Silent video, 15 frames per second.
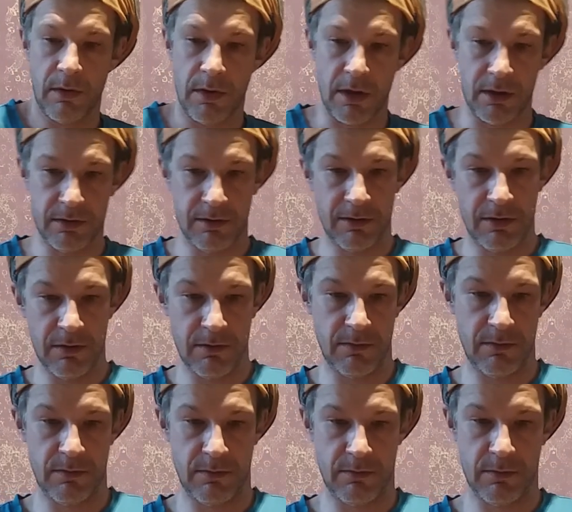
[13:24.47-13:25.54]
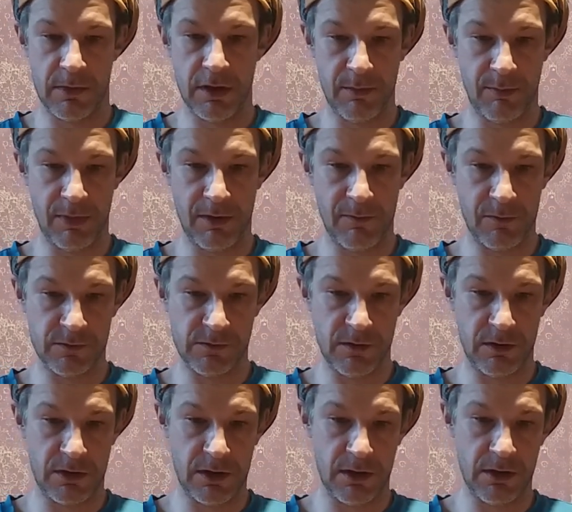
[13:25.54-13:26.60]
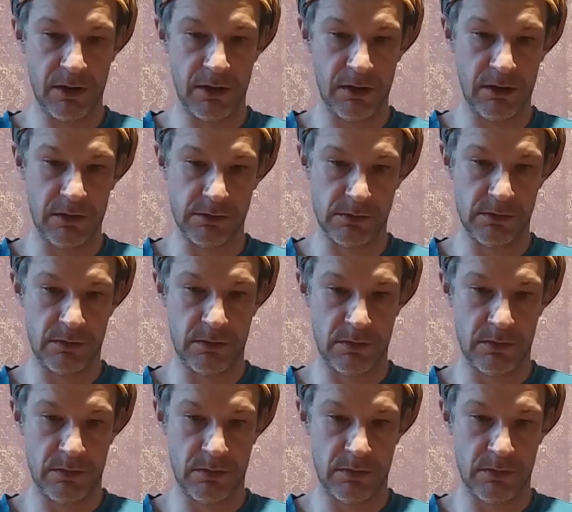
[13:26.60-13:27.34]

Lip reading: add a bit more detail here.